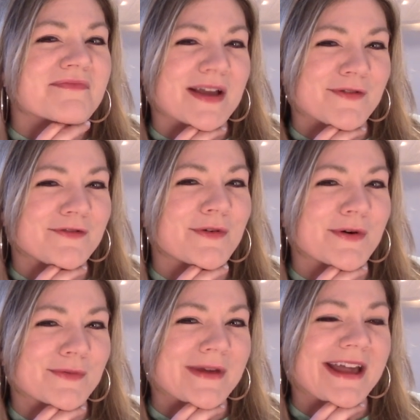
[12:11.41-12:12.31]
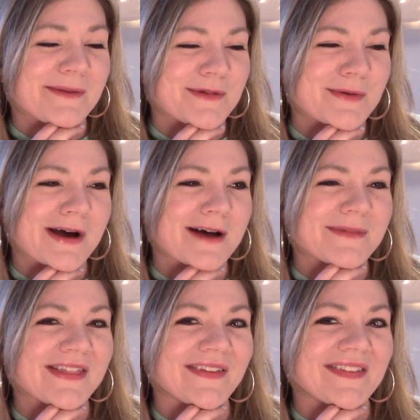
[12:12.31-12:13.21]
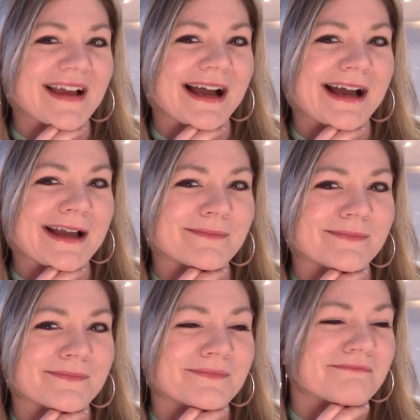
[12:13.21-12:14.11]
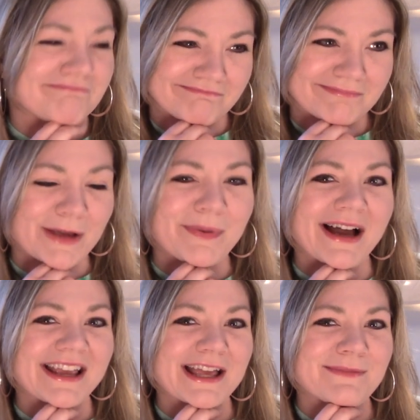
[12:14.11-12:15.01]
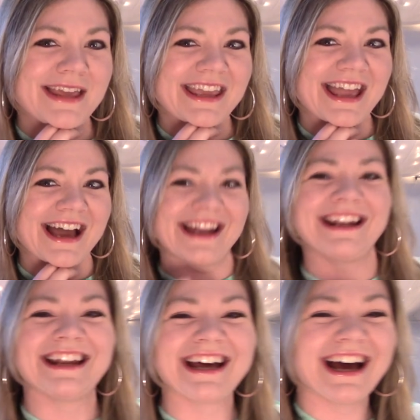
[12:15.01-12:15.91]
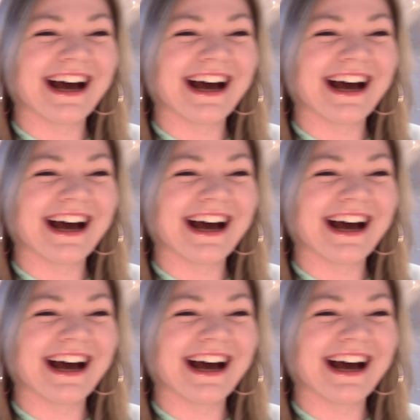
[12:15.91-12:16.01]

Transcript: You fooled me. You got me this time. You'll probably get me again.